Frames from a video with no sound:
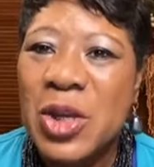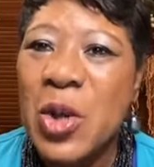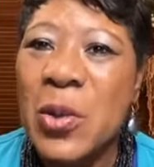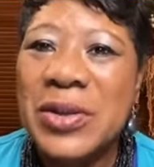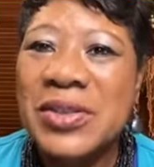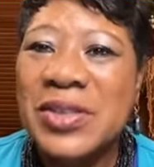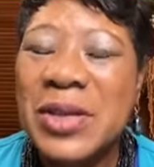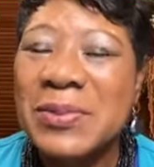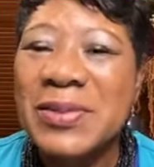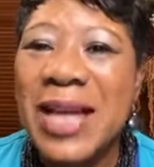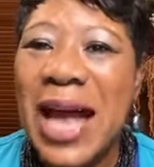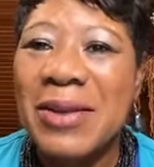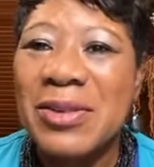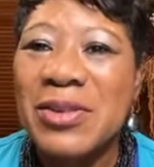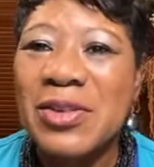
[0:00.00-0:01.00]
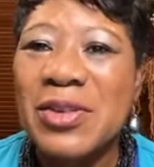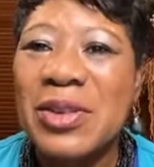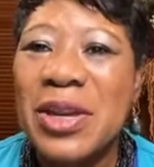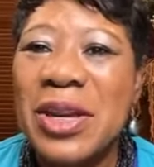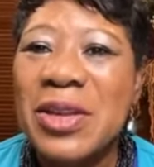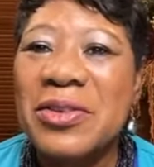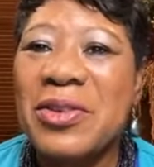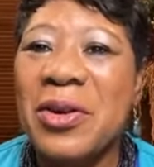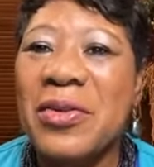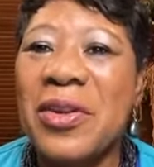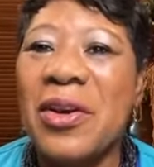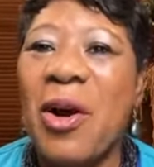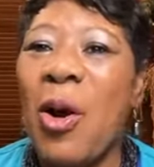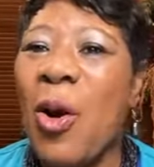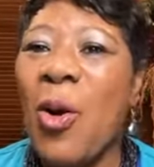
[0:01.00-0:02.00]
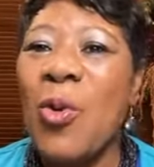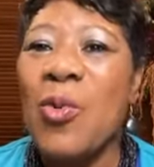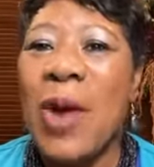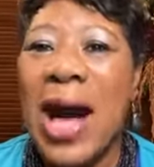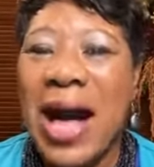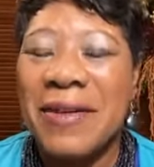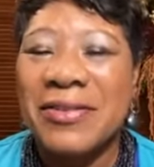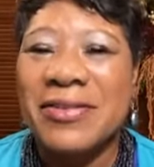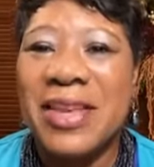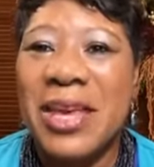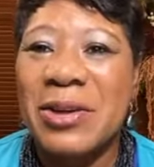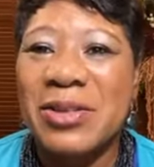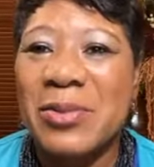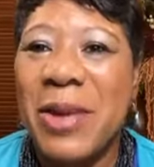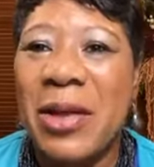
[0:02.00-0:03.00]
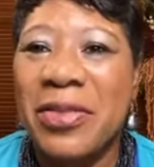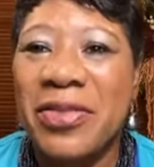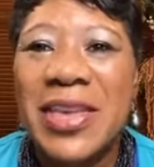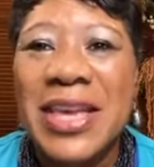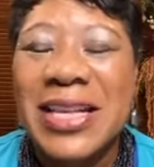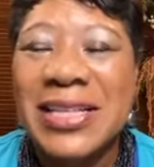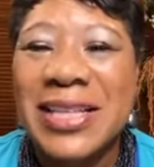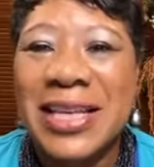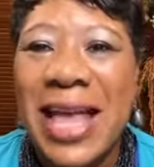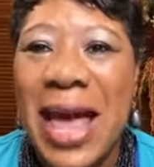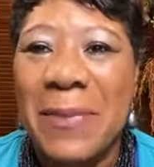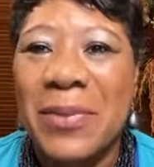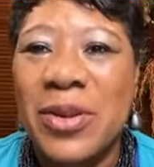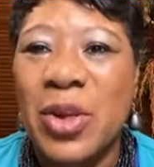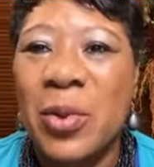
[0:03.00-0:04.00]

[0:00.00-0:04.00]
You know, and sometimes listen, you know, there are old wives' tales about things that happen.